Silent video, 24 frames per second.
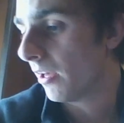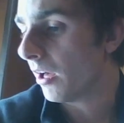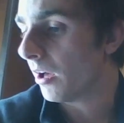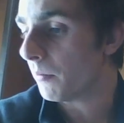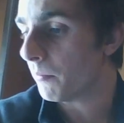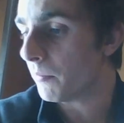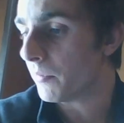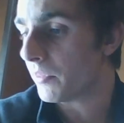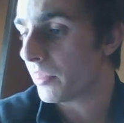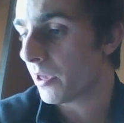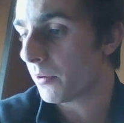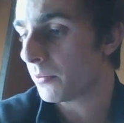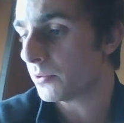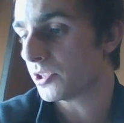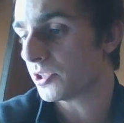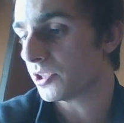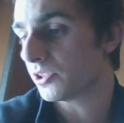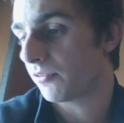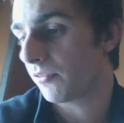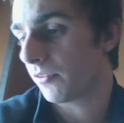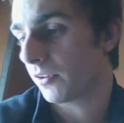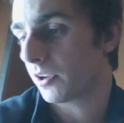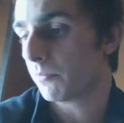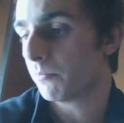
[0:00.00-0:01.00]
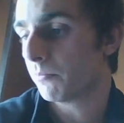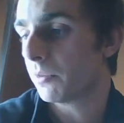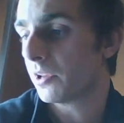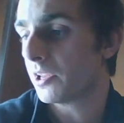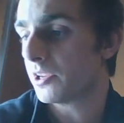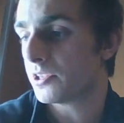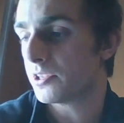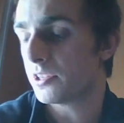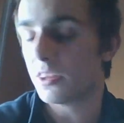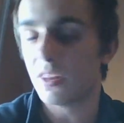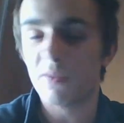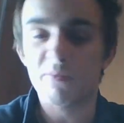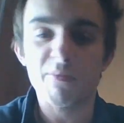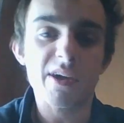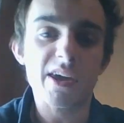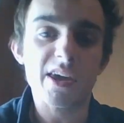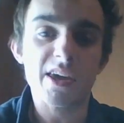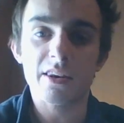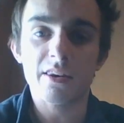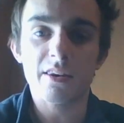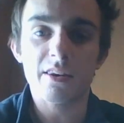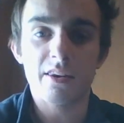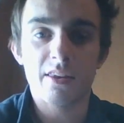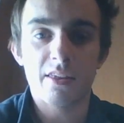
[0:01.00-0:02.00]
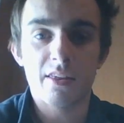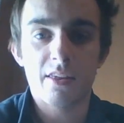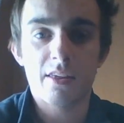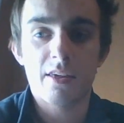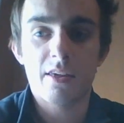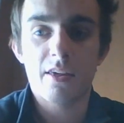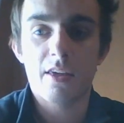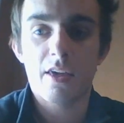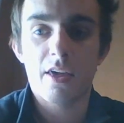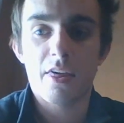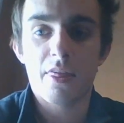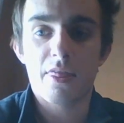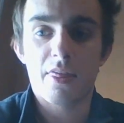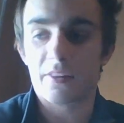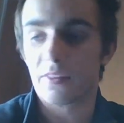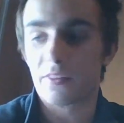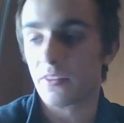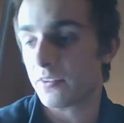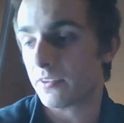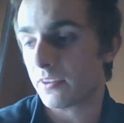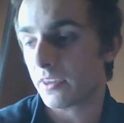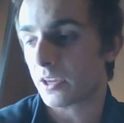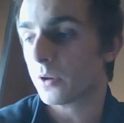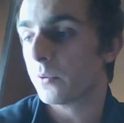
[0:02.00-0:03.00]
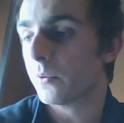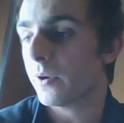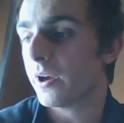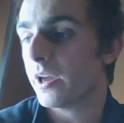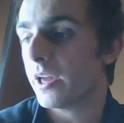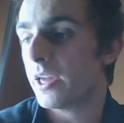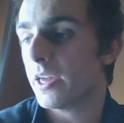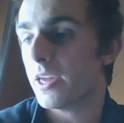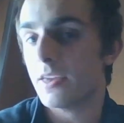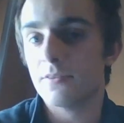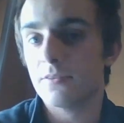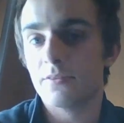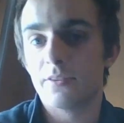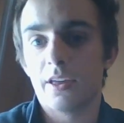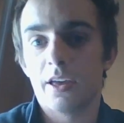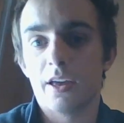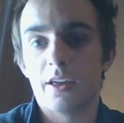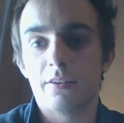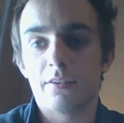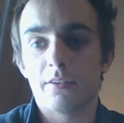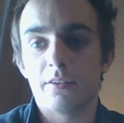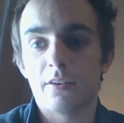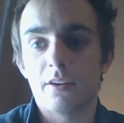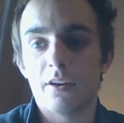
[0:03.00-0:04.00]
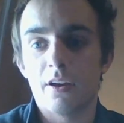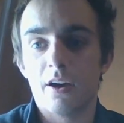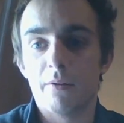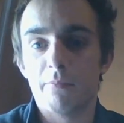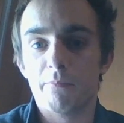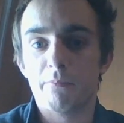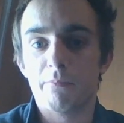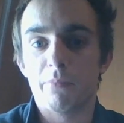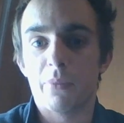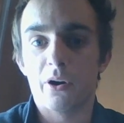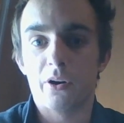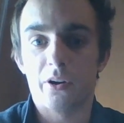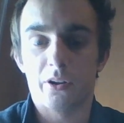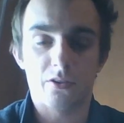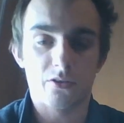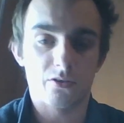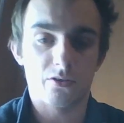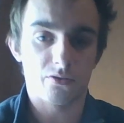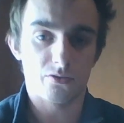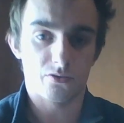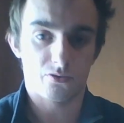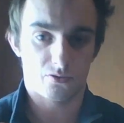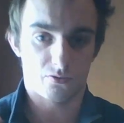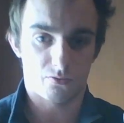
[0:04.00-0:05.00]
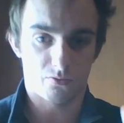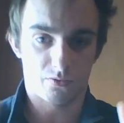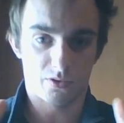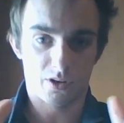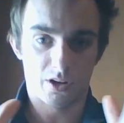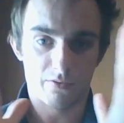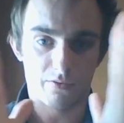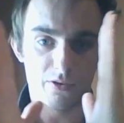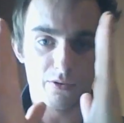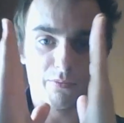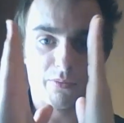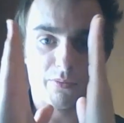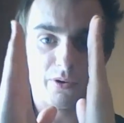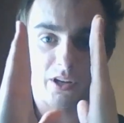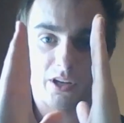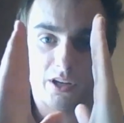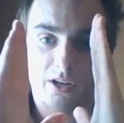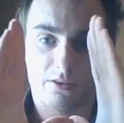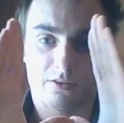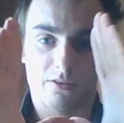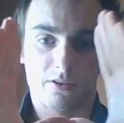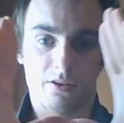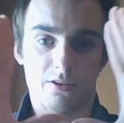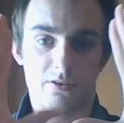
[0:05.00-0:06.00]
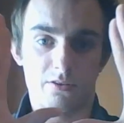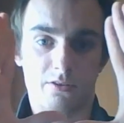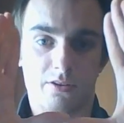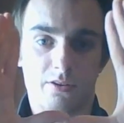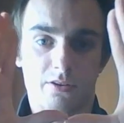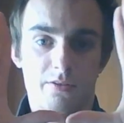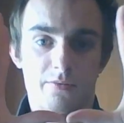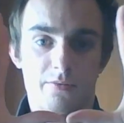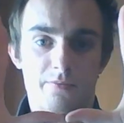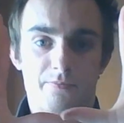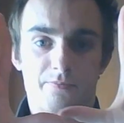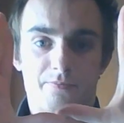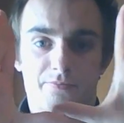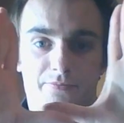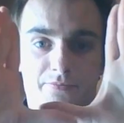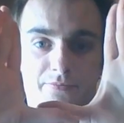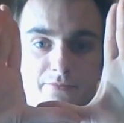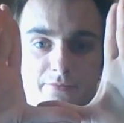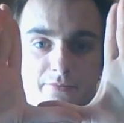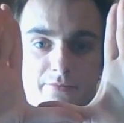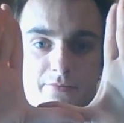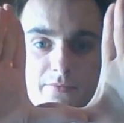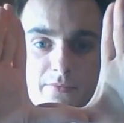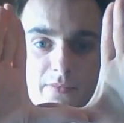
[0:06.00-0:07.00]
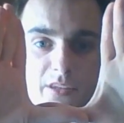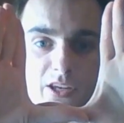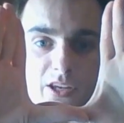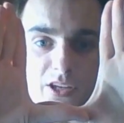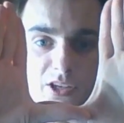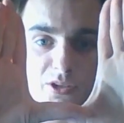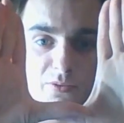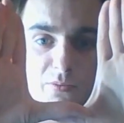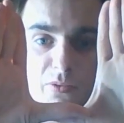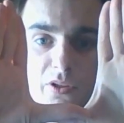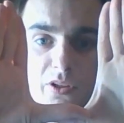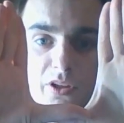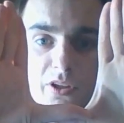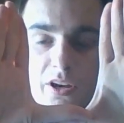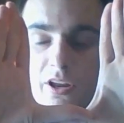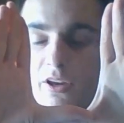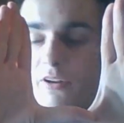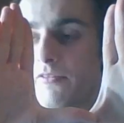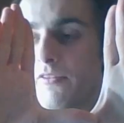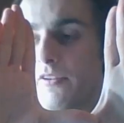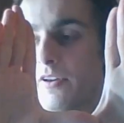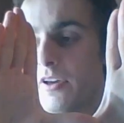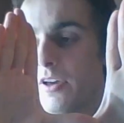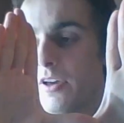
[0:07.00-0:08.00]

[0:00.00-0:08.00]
But that was just for completion. The main thing to take away is that particles, whenever you bring them down to a small enough